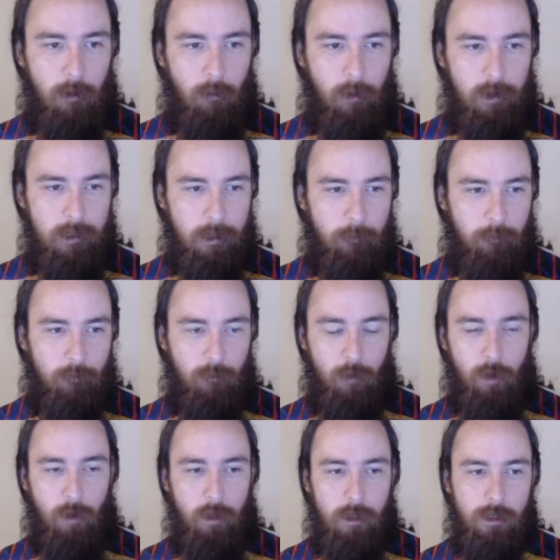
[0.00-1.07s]
Whereas I'm
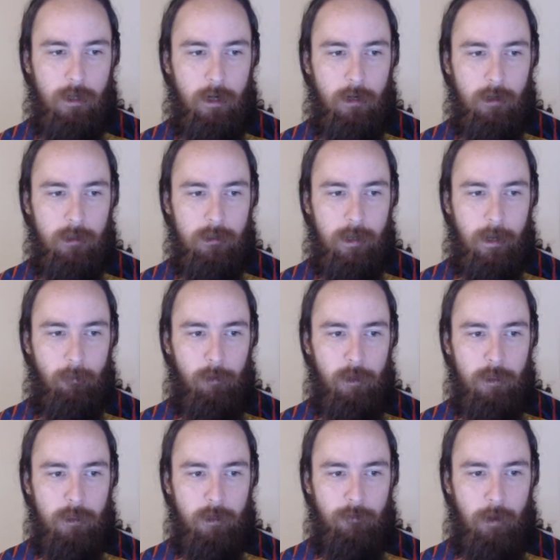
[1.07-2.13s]
really trying to
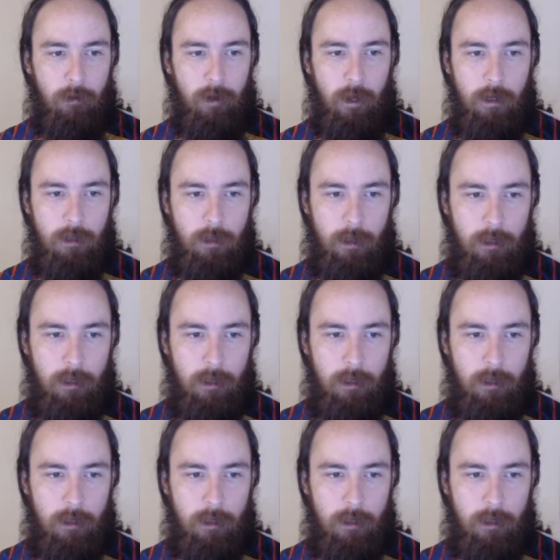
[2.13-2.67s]
establish a foundation,